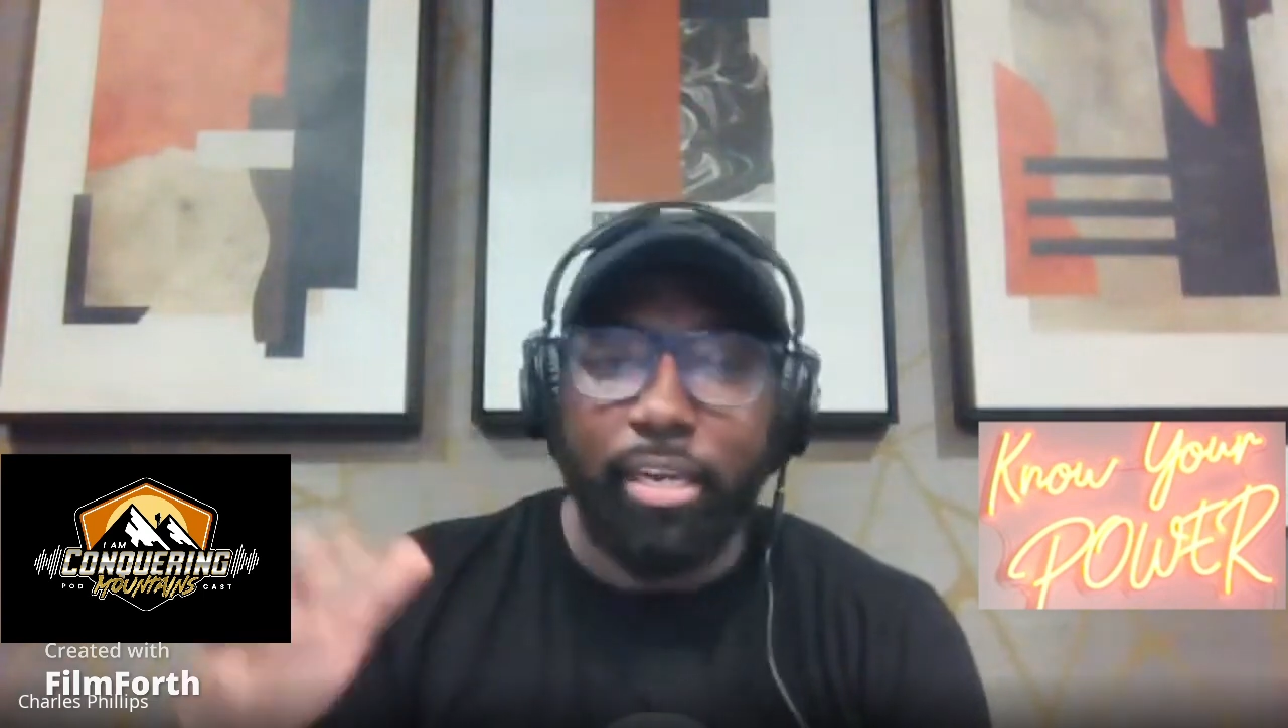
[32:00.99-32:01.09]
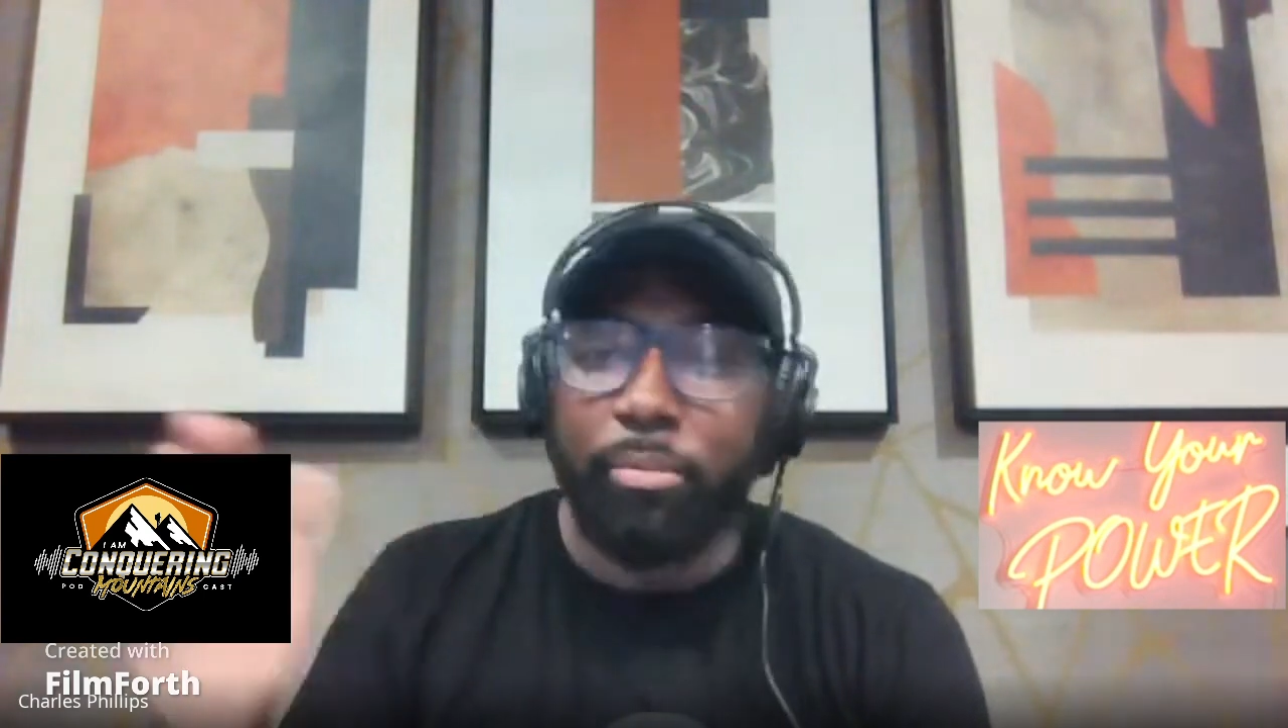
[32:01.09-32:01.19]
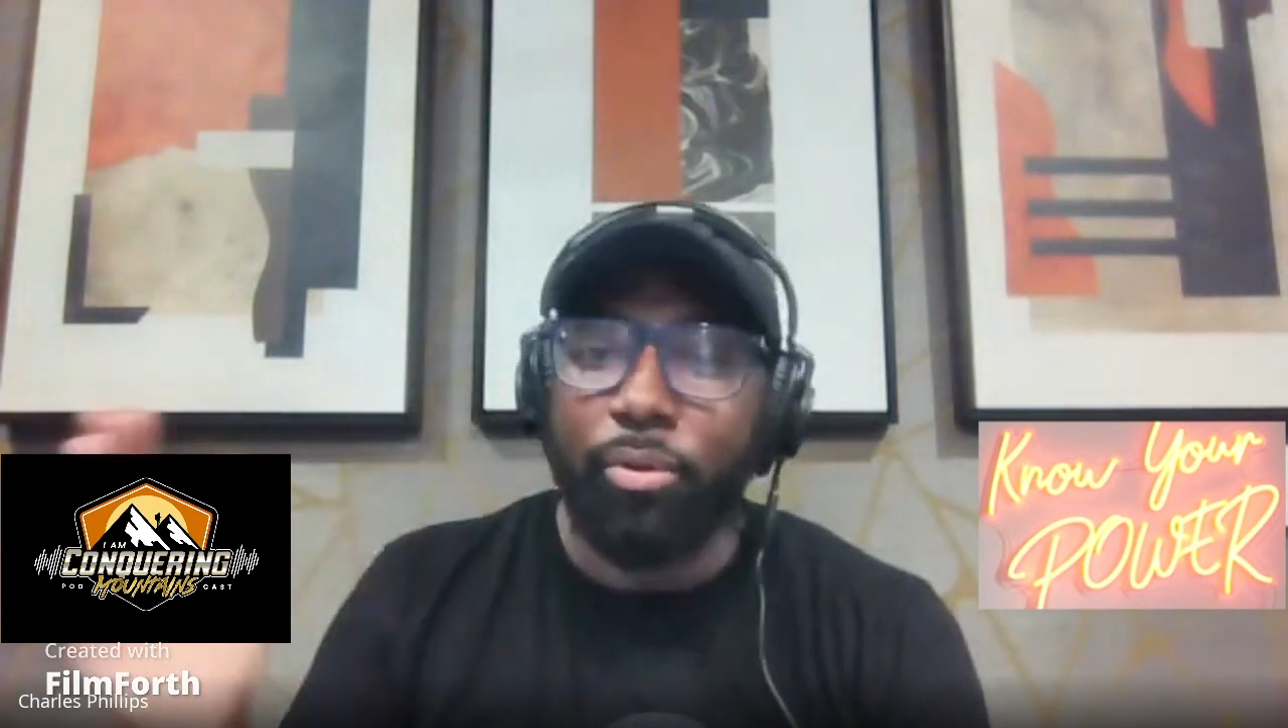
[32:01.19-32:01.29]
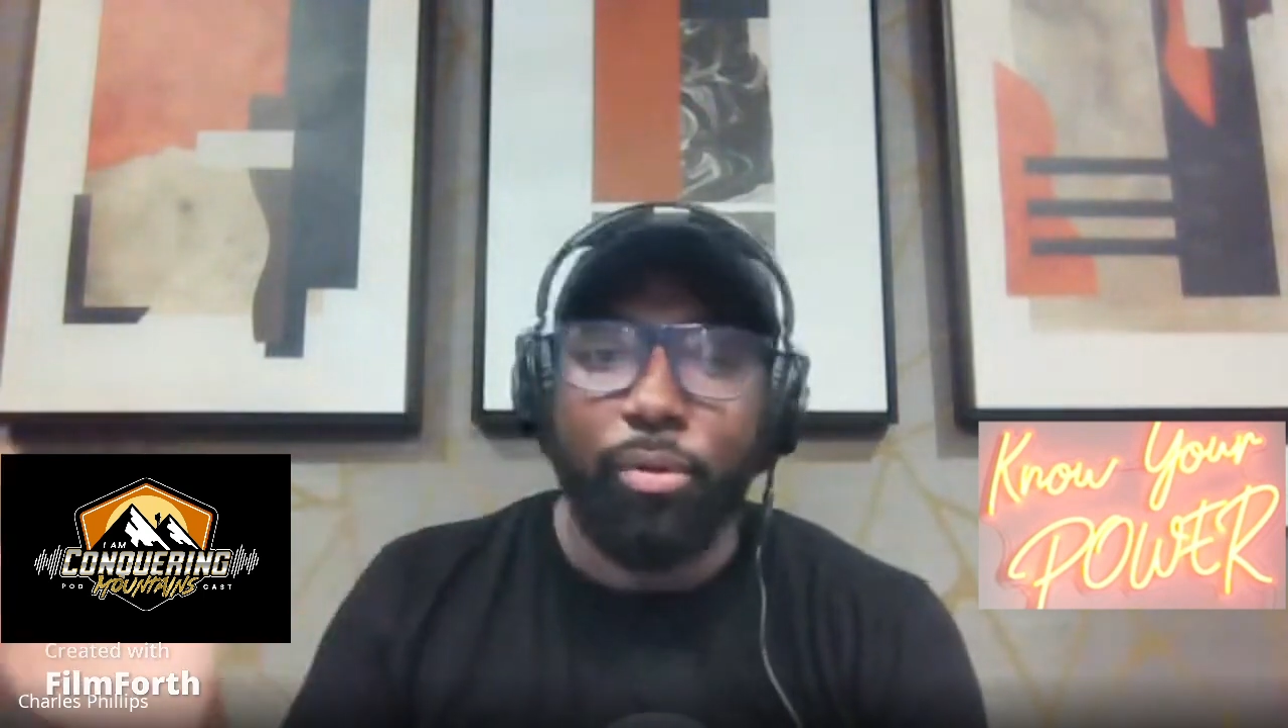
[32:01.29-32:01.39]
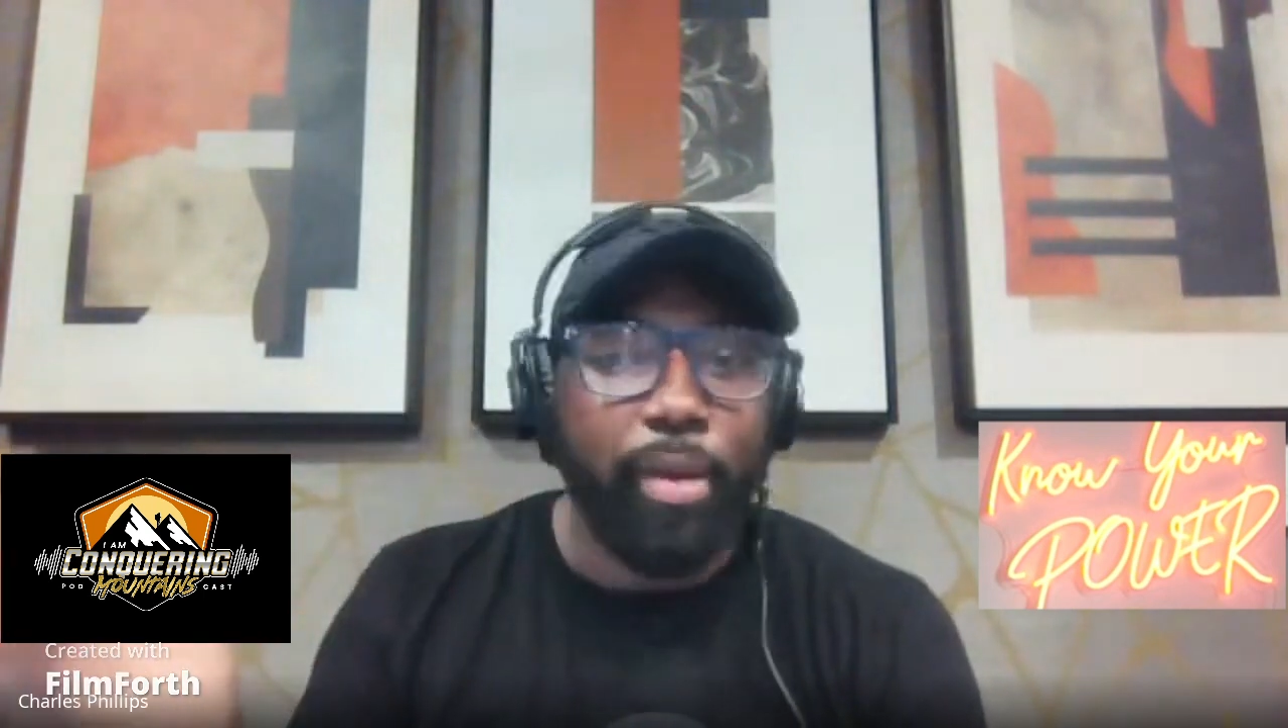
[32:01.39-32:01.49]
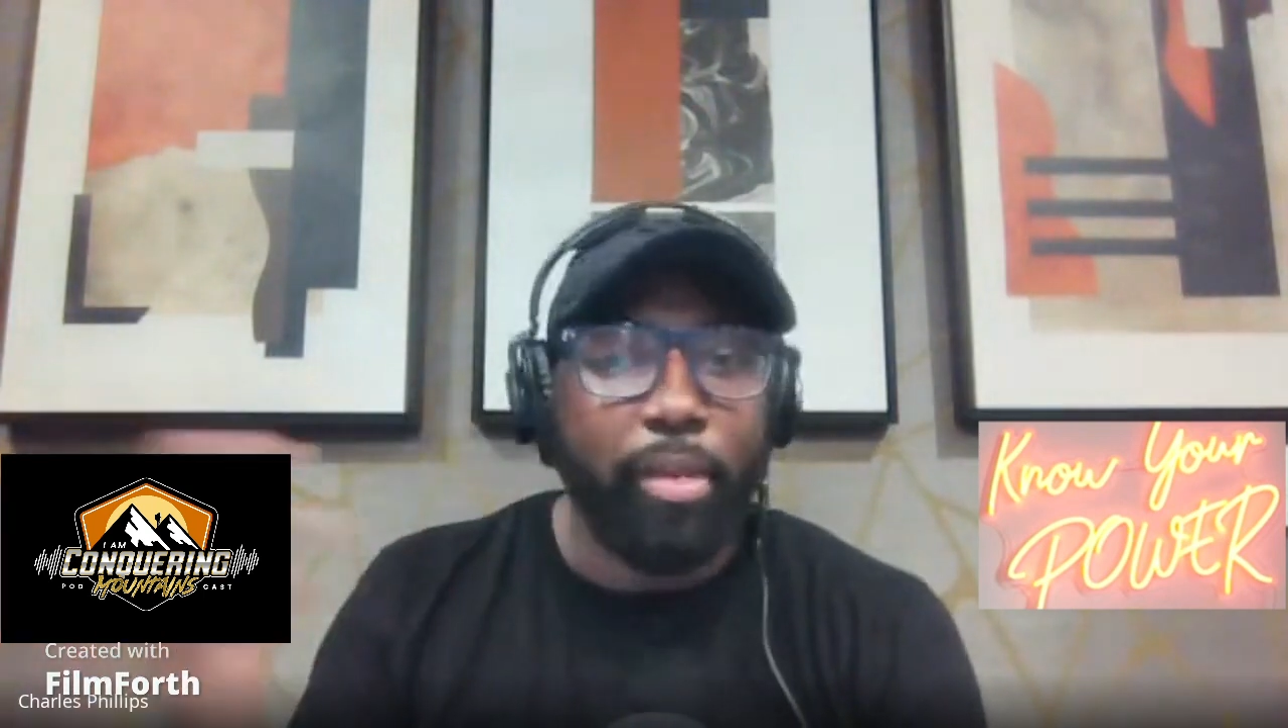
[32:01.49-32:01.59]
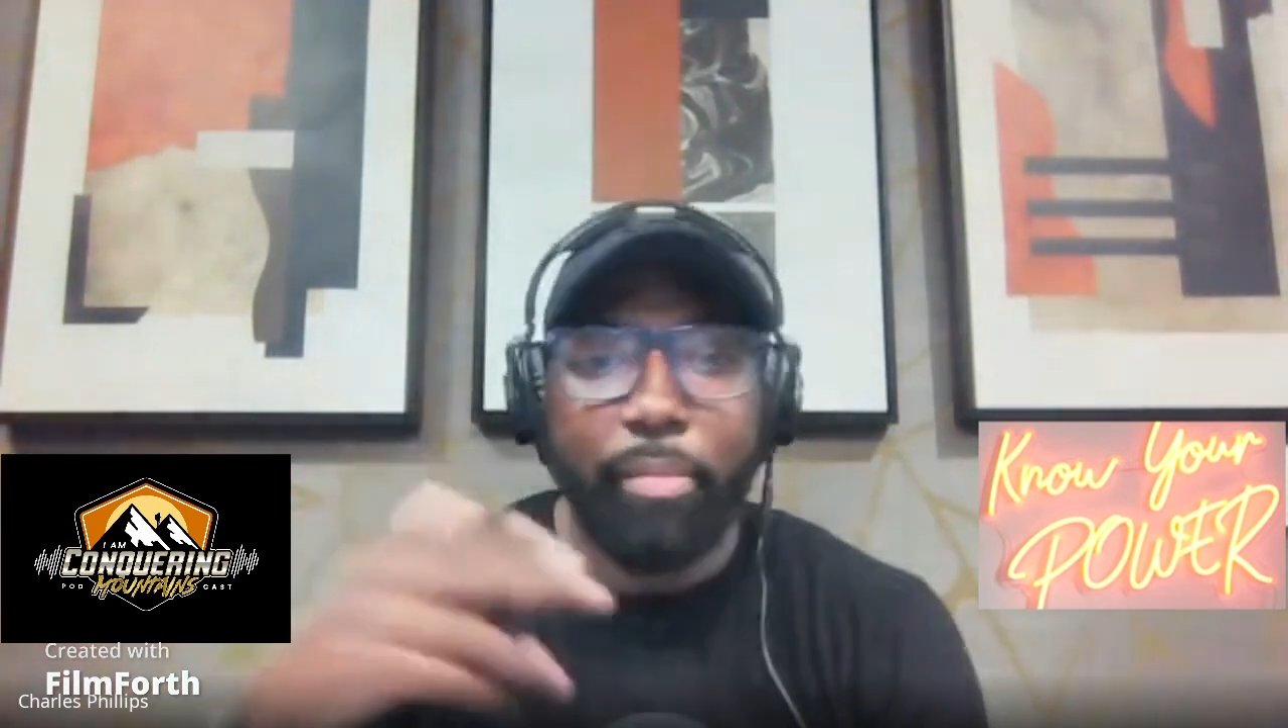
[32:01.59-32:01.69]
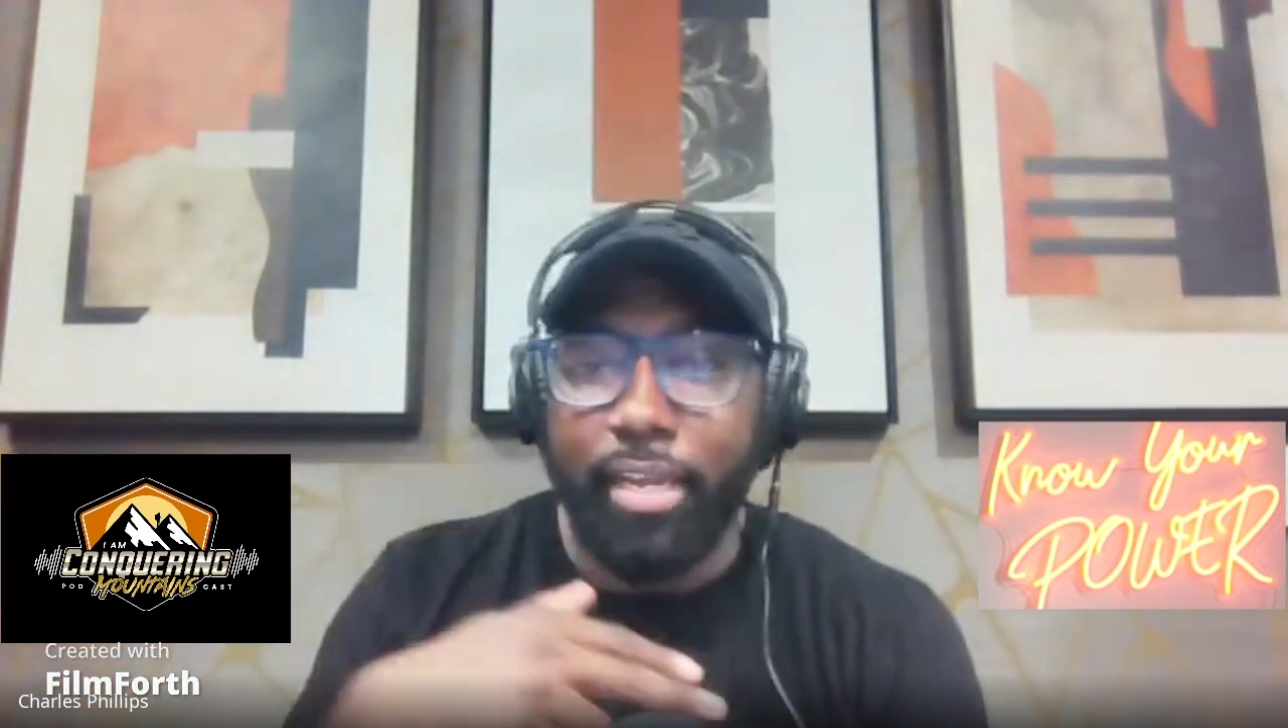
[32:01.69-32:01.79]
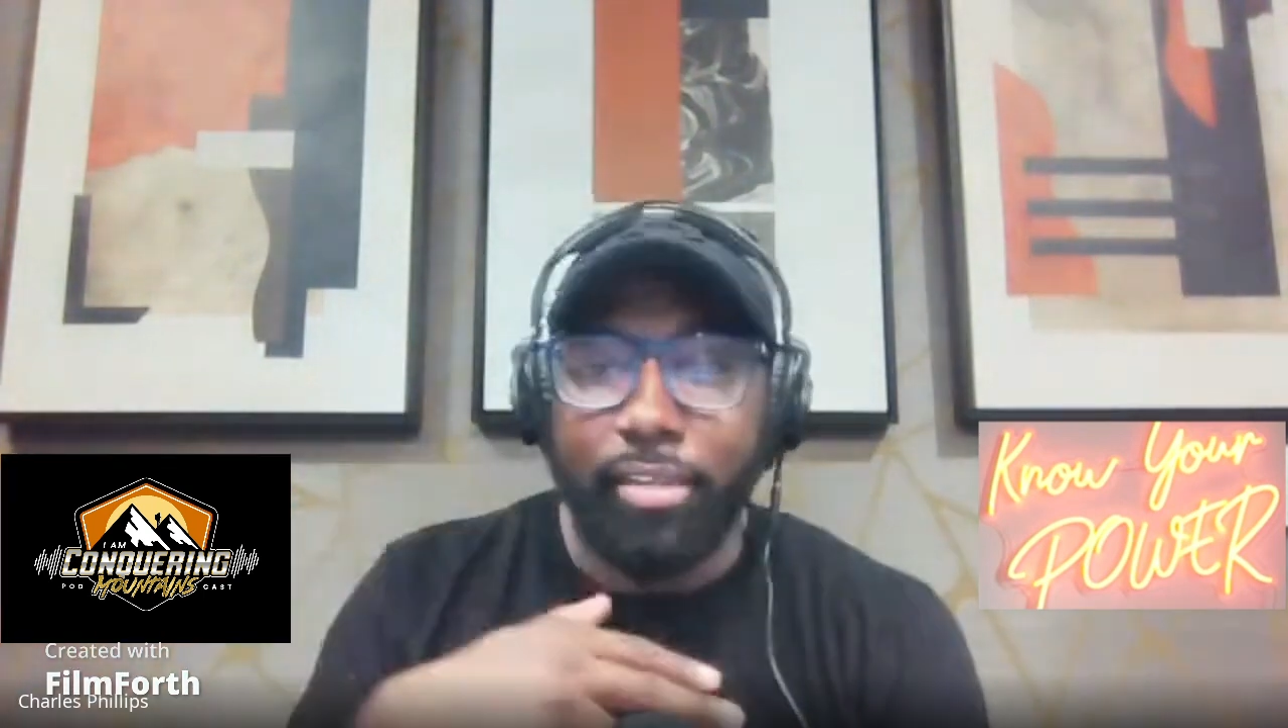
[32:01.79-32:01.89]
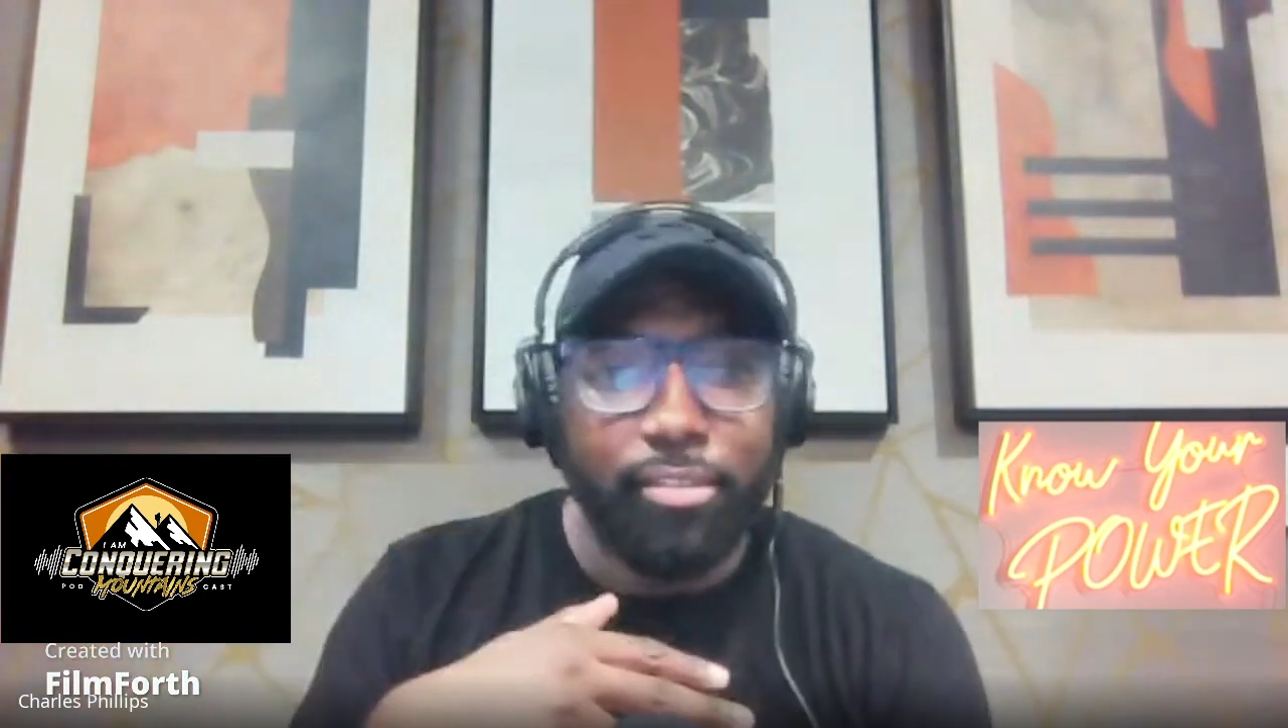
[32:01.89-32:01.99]
I'm going right
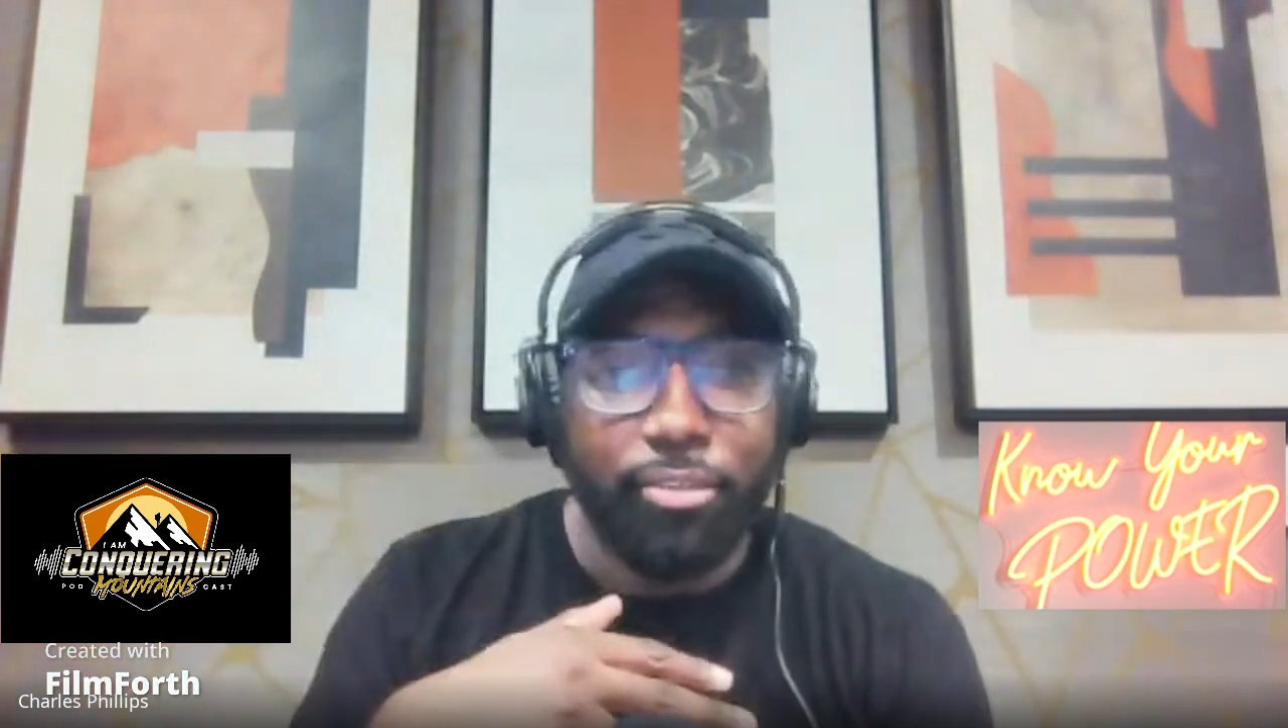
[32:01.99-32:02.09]
back